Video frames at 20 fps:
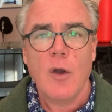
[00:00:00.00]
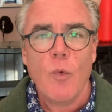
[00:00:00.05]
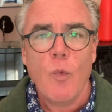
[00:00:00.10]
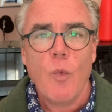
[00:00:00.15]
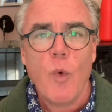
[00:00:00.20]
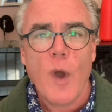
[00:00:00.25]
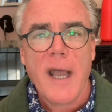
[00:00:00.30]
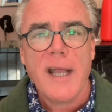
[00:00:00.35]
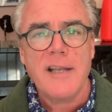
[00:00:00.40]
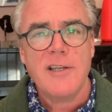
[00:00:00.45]

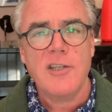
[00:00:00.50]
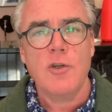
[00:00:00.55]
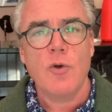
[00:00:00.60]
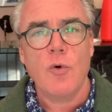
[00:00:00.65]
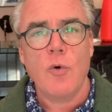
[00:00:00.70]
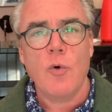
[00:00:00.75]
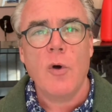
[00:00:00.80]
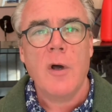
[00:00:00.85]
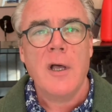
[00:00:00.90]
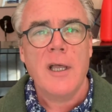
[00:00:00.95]
Where do
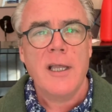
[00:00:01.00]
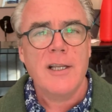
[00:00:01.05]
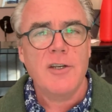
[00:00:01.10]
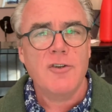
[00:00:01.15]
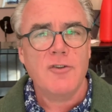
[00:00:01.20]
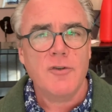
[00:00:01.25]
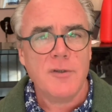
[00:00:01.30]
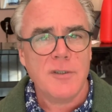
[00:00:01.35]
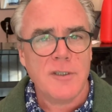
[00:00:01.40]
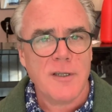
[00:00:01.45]
your
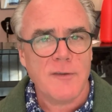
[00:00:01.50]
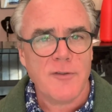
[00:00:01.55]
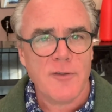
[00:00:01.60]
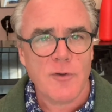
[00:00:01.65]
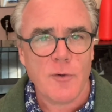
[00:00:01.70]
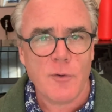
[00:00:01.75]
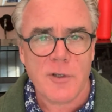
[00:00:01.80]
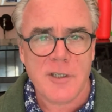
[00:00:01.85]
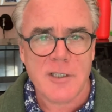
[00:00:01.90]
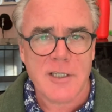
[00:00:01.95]
intrusive
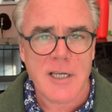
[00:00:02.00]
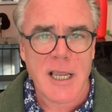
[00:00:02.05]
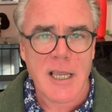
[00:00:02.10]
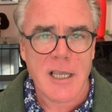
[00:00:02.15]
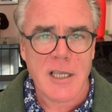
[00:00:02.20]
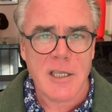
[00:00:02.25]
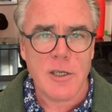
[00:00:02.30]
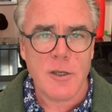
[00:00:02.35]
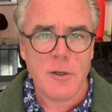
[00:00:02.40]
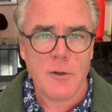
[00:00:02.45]
thoughts
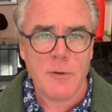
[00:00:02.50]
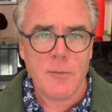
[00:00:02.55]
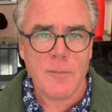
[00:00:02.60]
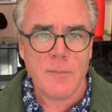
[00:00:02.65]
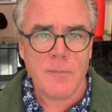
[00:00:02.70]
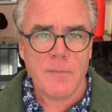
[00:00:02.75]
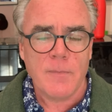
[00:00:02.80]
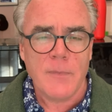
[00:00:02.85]
take you?